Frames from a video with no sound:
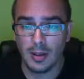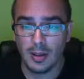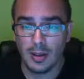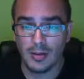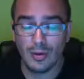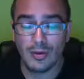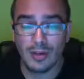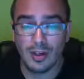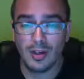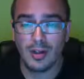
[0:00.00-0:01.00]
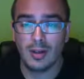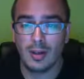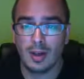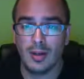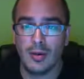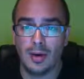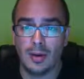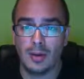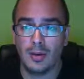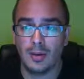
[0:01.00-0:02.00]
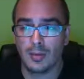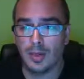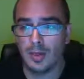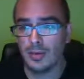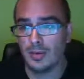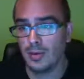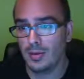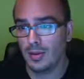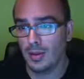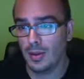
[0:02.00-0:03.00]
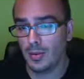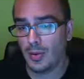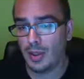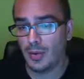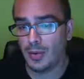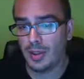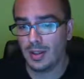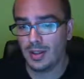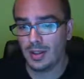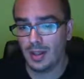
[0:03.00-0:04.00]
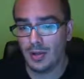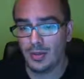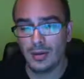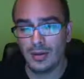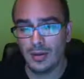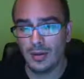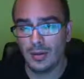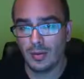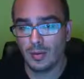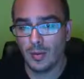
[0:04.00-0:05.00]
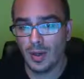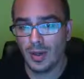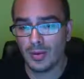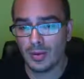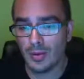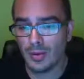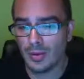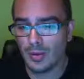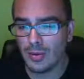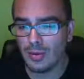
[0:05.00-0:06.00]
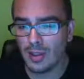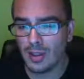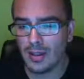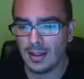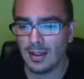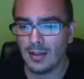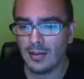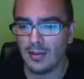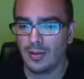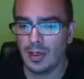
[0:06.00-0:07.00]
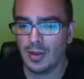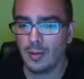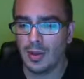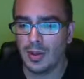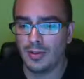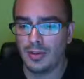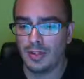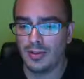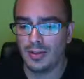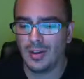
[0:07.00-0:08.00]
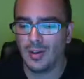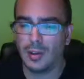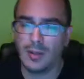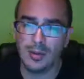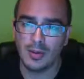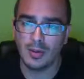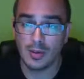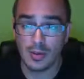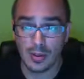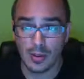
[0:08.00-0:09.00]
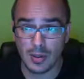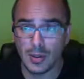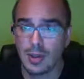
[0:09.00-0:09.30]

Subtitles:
So far, I know I looked around quite a bit. I only saw 1 or 2 affiliate links, and one is this. The other one I wasn't even sure.